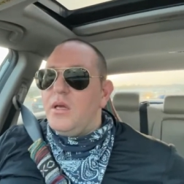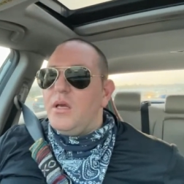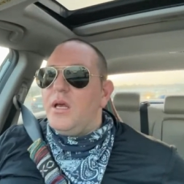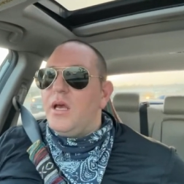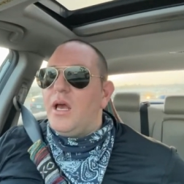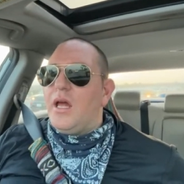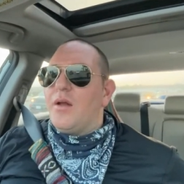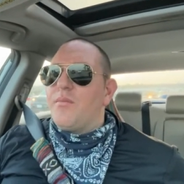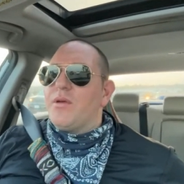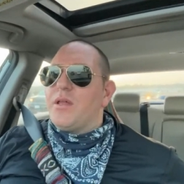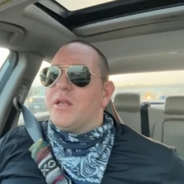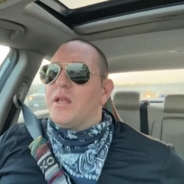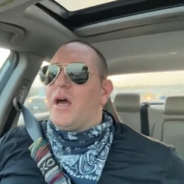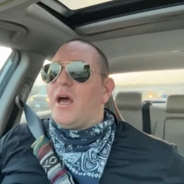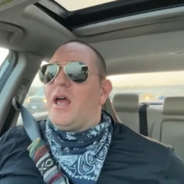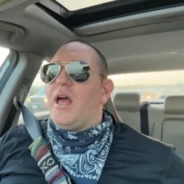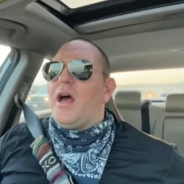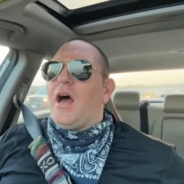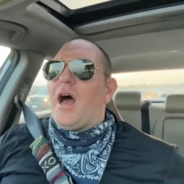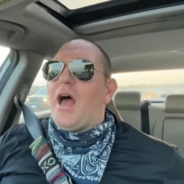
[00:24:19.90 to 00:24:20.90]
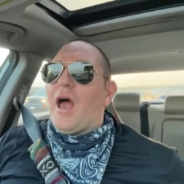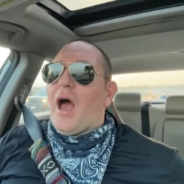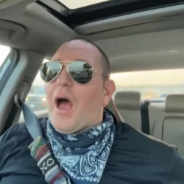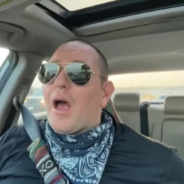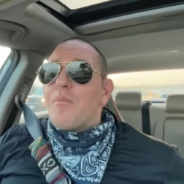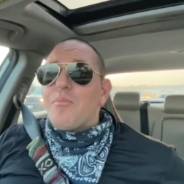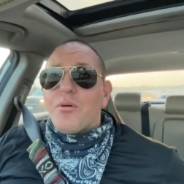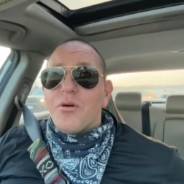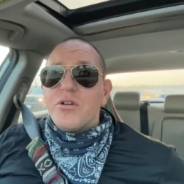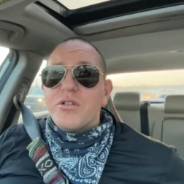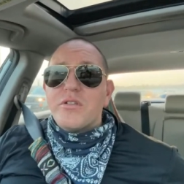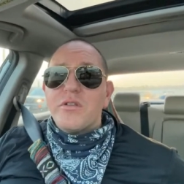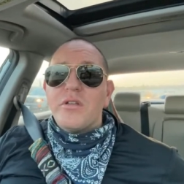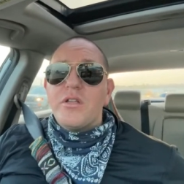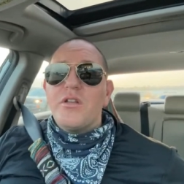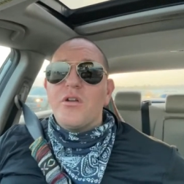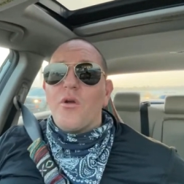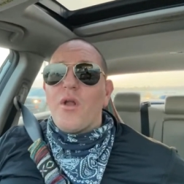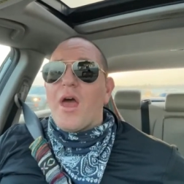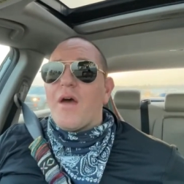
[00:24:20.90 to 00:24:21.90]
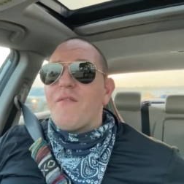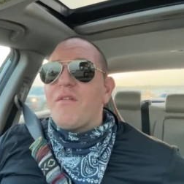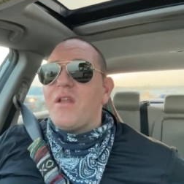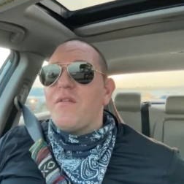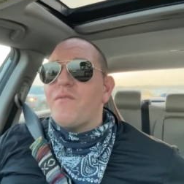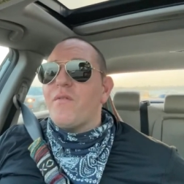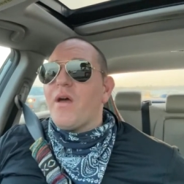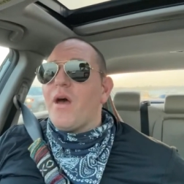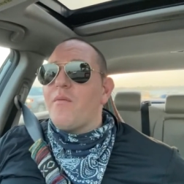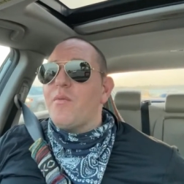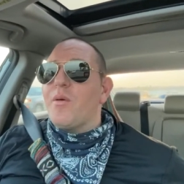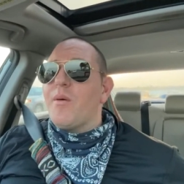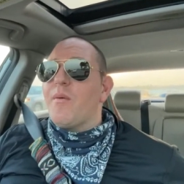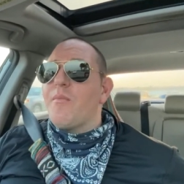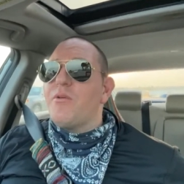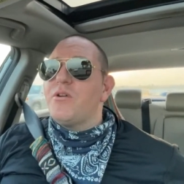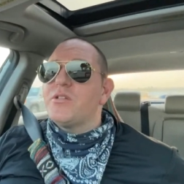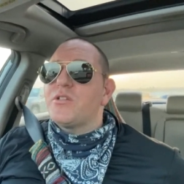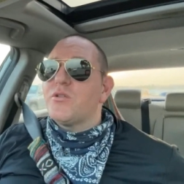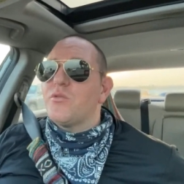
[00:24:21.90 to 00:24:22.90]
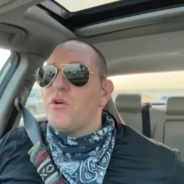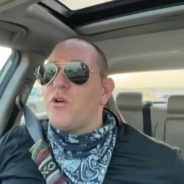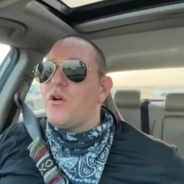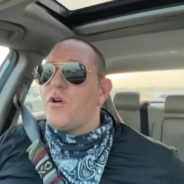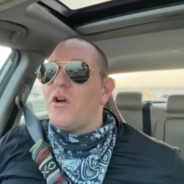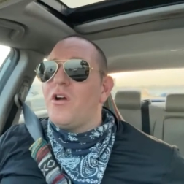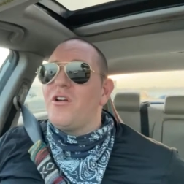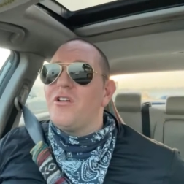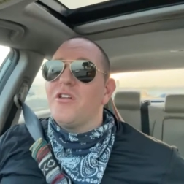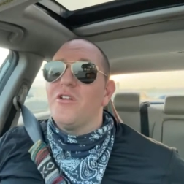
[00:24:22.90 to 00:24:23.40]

And I mean, I personally don't have any family members who are,